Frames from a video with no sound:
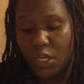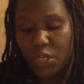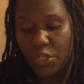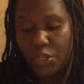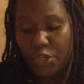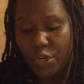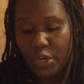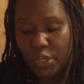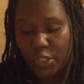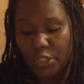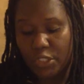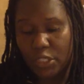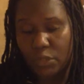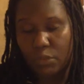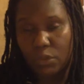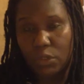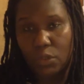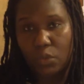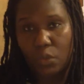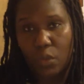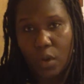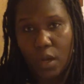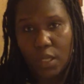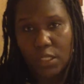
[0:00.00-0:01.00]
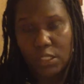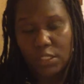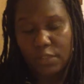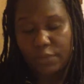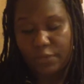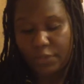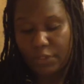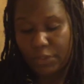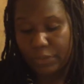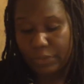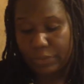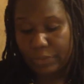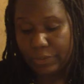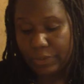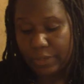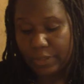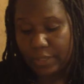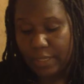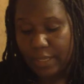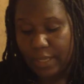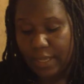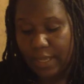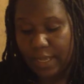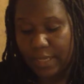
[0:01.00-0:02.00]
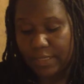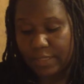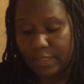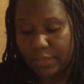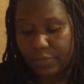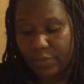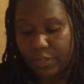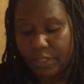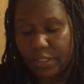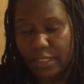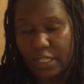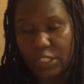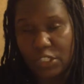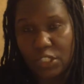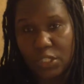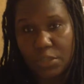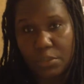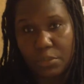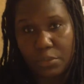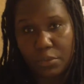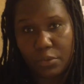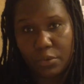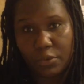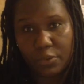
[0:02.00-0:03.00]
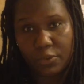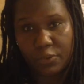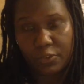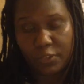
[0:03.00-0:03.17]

Nursing was once viewed as a recession-proof